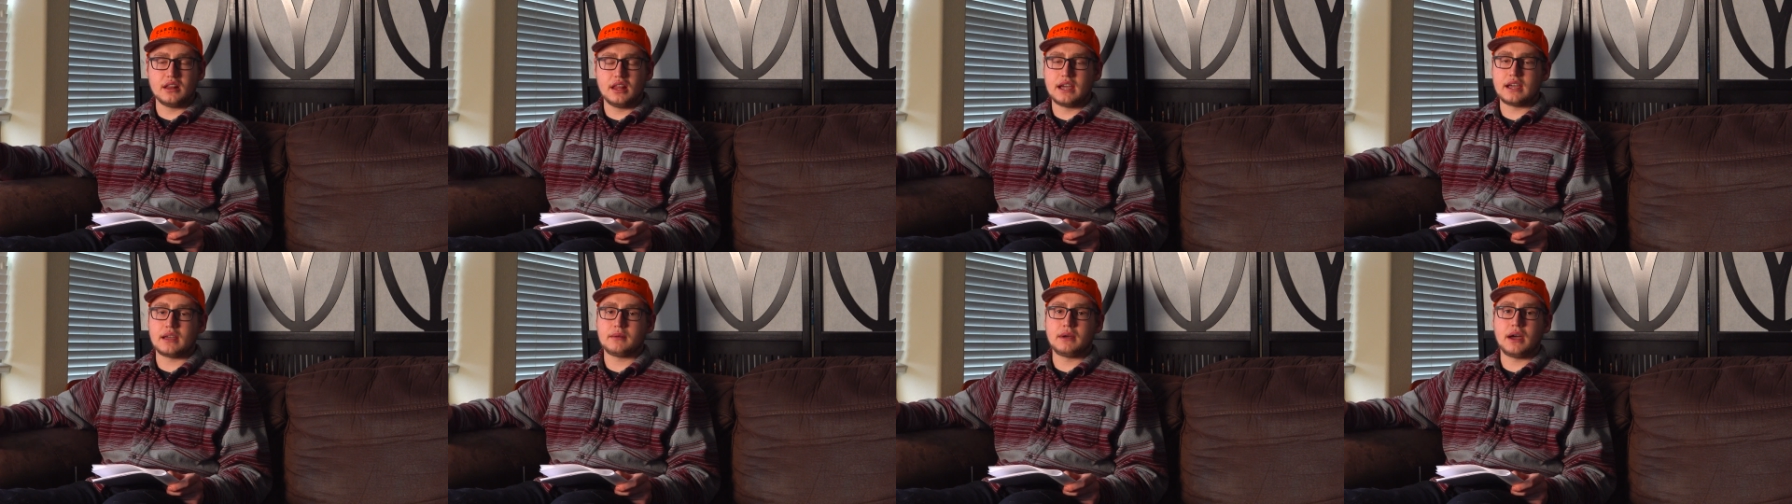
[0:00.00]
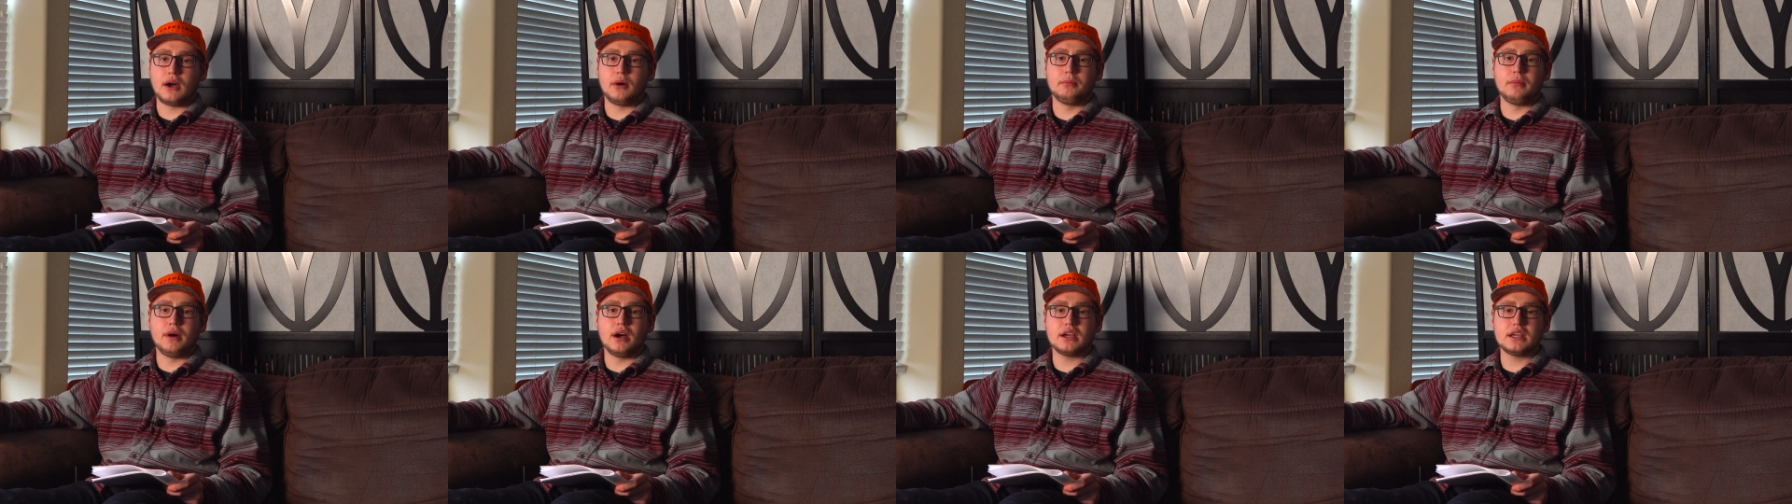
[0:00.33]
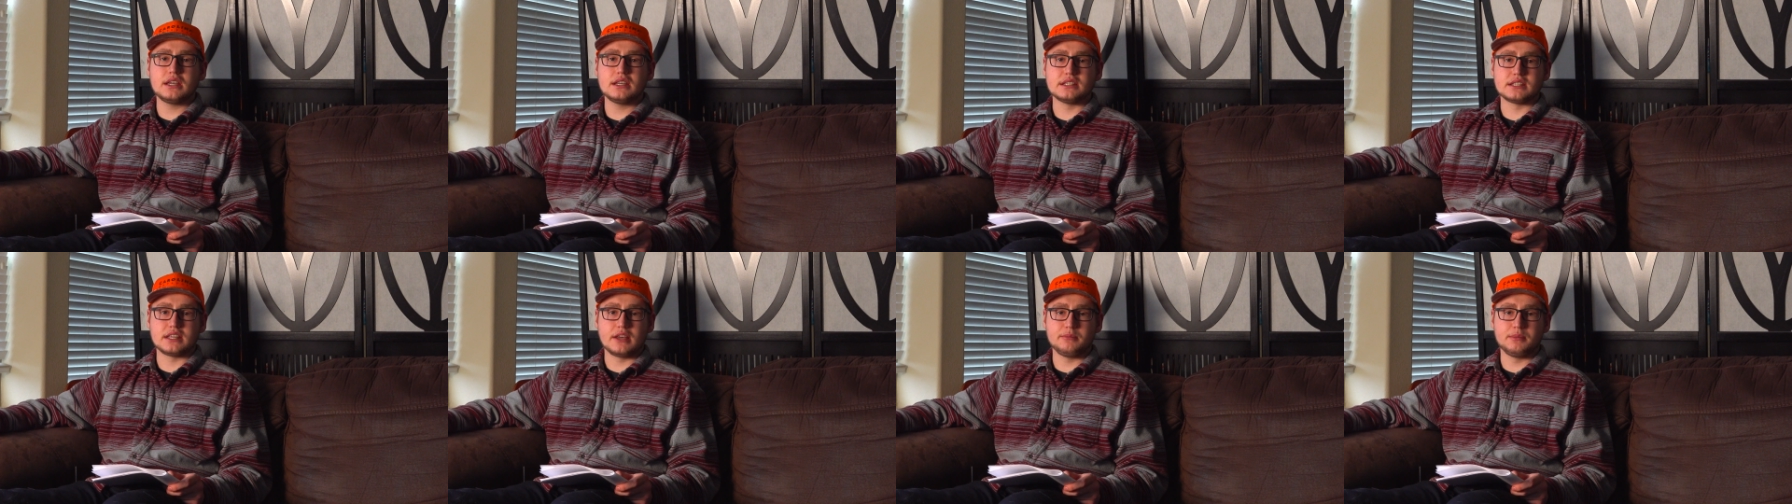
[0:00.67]
like how
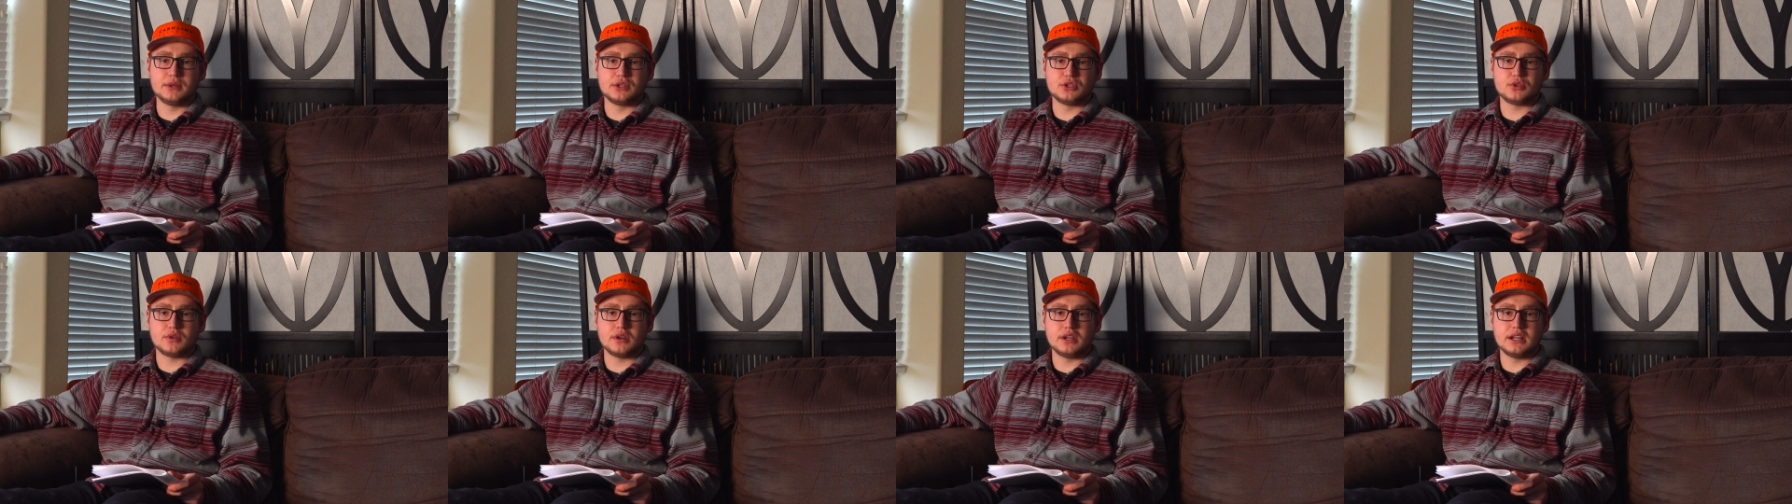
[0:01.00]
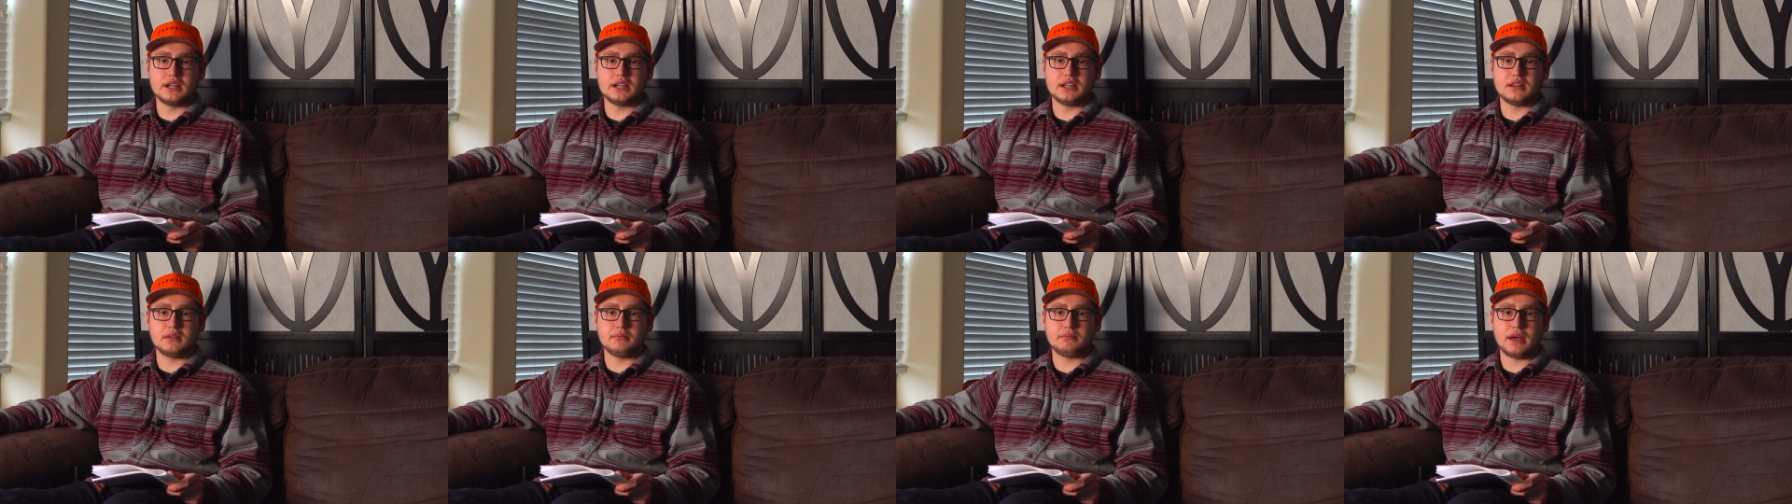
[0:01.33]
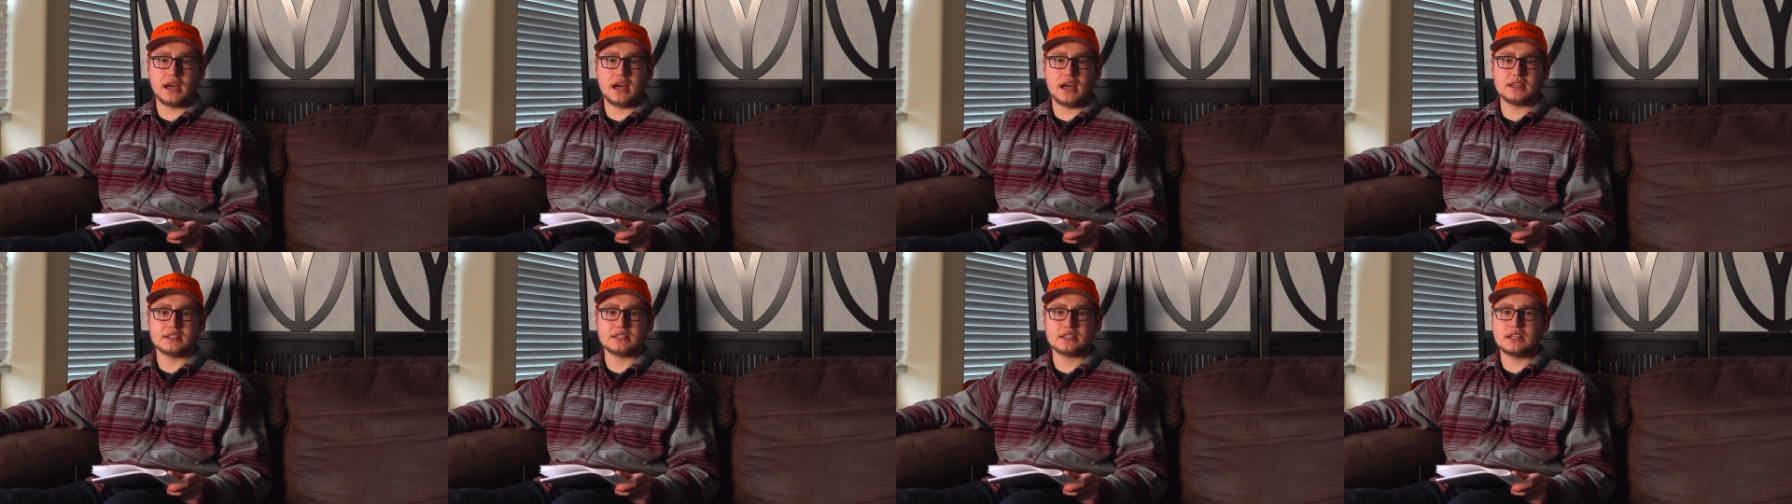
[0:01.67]
monkeys have been treated in the
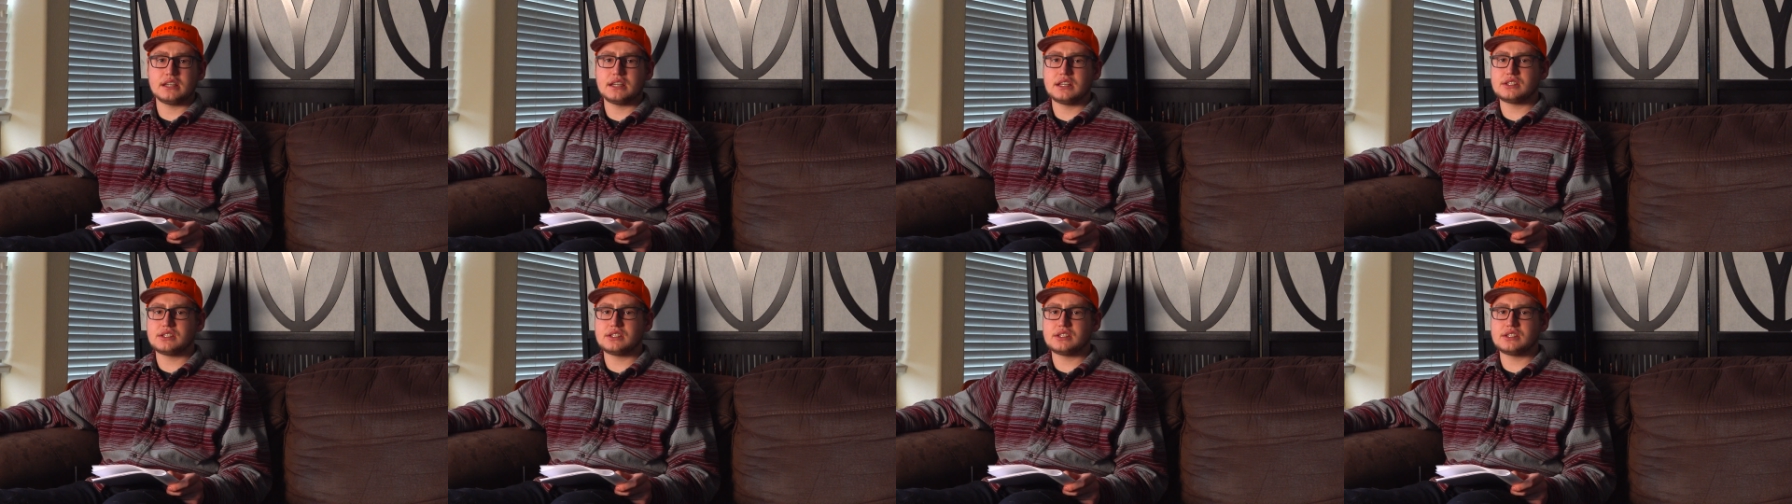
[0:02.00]
past.